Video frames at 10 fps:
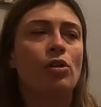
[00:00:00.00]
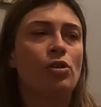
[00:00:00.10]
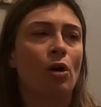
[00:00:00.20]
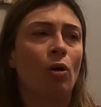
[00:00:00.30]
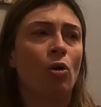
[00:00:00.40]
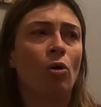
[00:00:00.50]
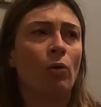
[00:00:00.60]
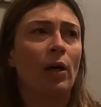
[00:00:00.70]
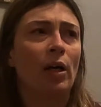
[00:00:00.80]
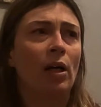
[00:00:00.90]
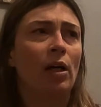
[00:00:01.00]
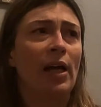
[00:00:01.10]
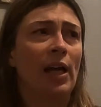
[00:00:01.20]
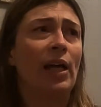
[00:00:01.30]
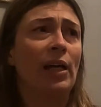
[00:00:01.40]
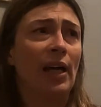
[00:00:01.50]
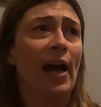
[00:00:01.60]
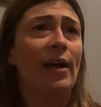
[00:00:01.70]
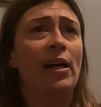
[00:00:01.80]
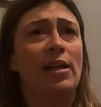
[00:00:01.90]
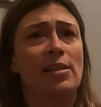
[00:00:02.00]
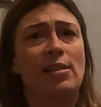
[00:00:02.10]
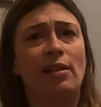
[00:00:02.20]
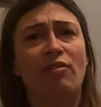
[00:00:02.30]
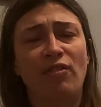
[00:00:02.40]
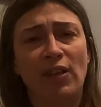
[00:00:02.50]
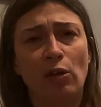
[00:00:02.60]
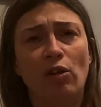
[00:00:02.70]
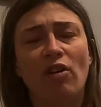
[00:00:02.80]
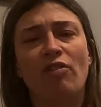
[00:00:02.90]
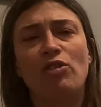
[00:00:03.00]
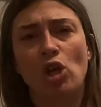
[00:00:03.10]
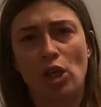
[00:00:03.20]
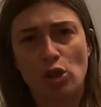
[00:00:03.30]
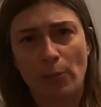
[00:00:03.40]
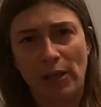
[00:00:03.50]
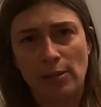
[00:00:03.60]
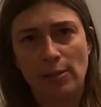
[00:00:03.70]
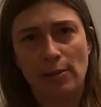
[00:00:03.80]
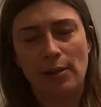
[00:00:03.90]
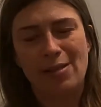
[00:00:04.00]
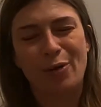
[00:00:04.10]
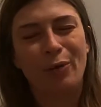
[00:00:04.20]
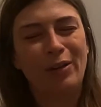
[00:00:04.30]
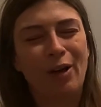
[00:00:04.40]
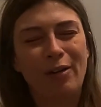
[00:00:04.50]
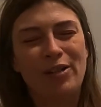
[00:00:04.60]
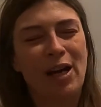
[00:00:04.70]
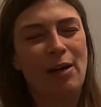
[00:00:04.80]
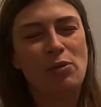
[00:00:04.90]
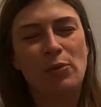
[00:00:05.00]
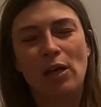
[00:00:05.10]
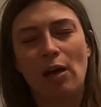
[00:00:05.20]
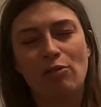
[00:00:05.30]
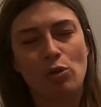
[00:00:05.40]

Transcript: So, and again, it's the fear of judgment. And so a lot of times when you have